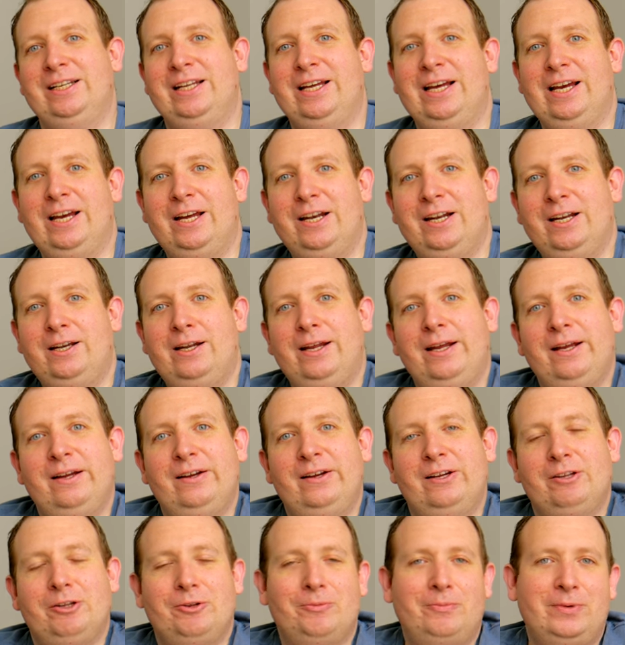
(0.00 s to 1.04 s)
the
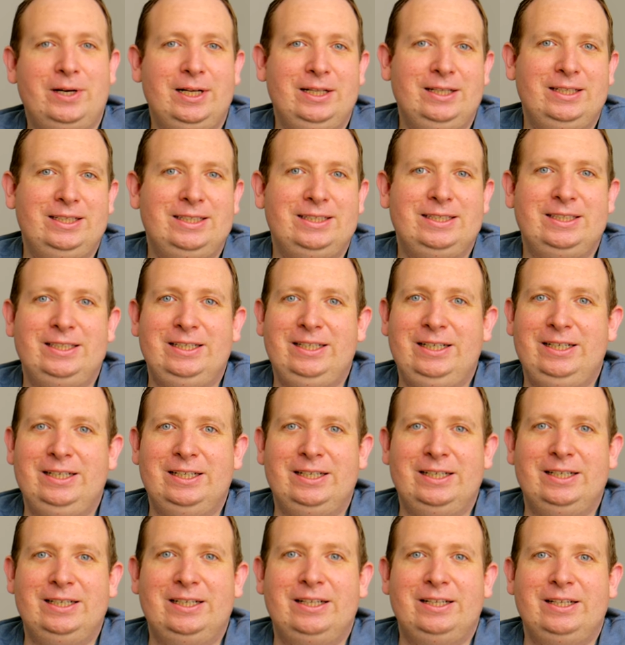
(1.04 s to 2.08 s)
editing, as well as the
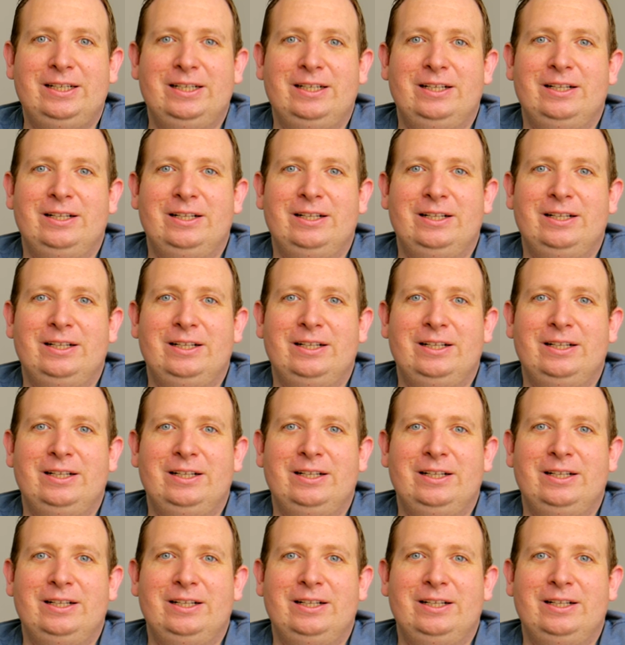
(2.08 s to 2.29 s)
uh,